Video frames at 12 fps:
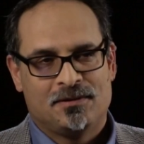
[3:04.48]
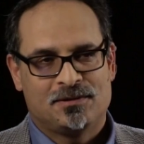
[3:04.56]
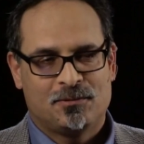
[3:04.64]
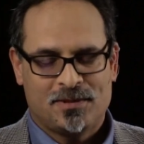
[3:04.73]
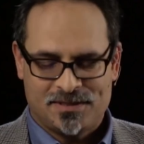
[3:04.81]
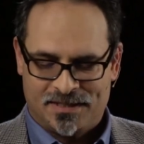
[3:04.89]
So
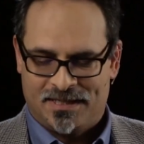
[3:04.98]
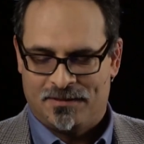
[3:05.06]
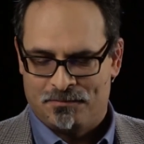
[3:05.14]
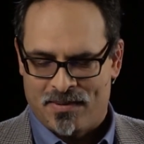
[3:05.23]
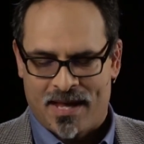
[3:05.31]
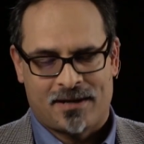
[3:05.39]
what's the
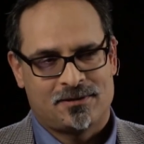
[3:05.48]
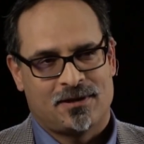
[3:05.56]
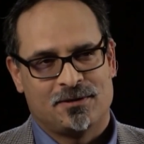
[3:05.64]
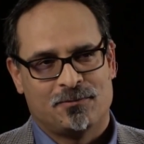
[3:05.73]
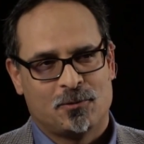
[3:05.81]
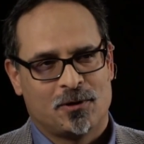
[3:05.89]
impact
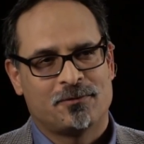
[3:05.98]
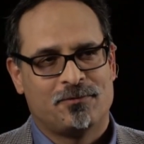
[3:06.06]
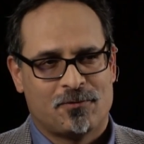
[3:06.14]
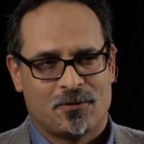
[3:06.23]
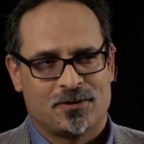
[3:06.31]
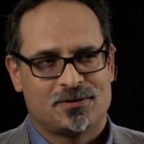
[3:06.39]
on the
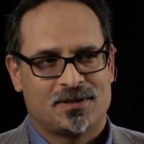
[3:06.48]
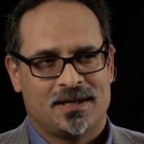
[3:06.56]
workforce,